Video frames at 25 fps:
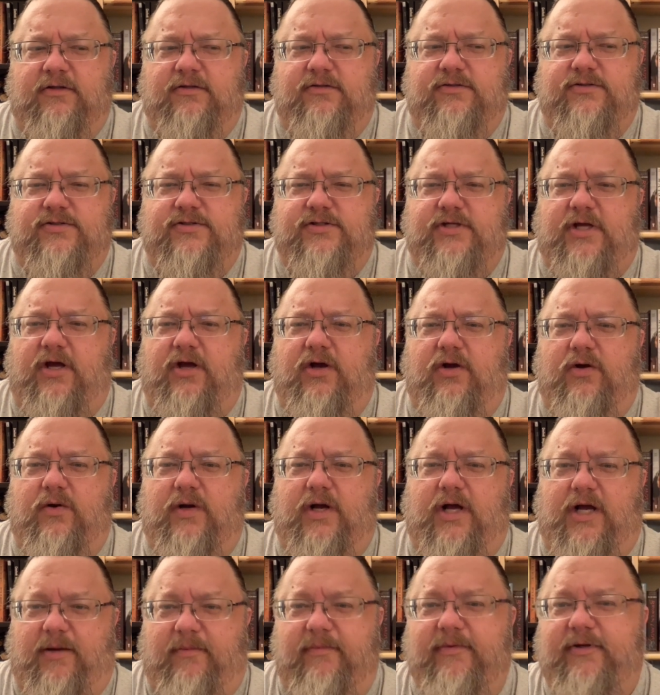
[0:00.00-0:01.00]
So
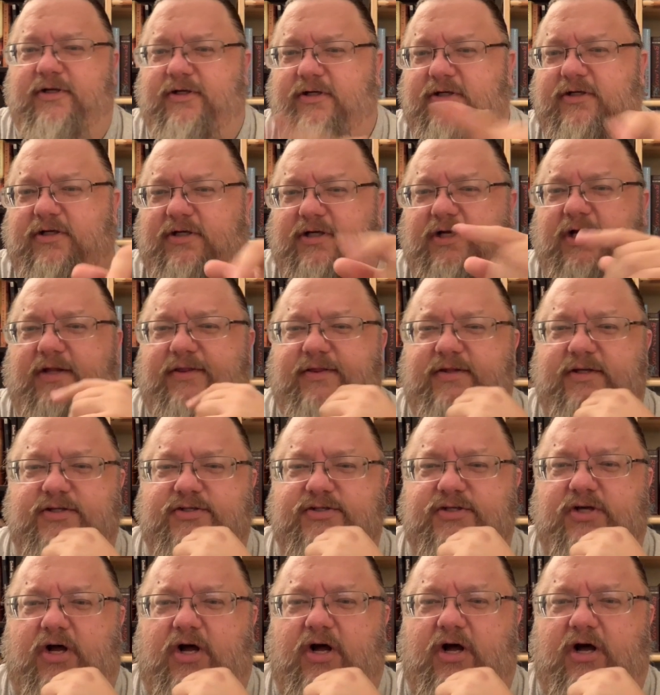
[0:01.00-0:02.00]
I'm going to cut
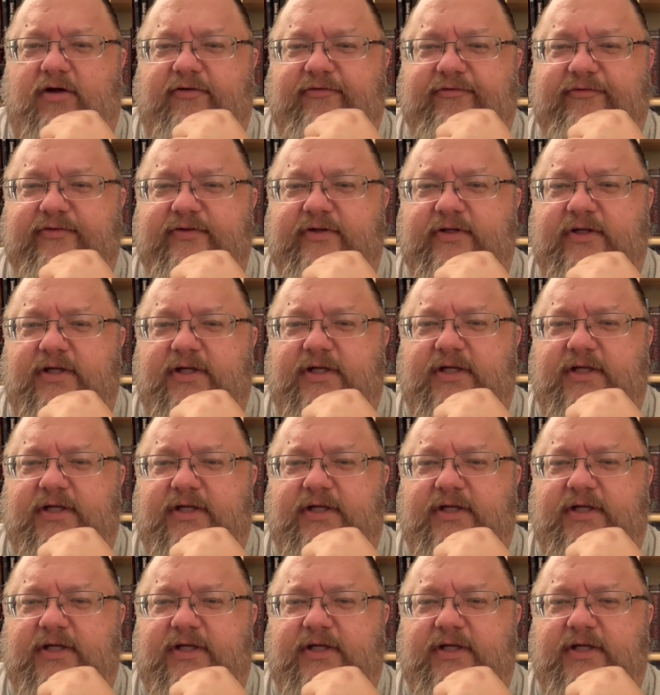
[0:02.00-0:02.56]
this off,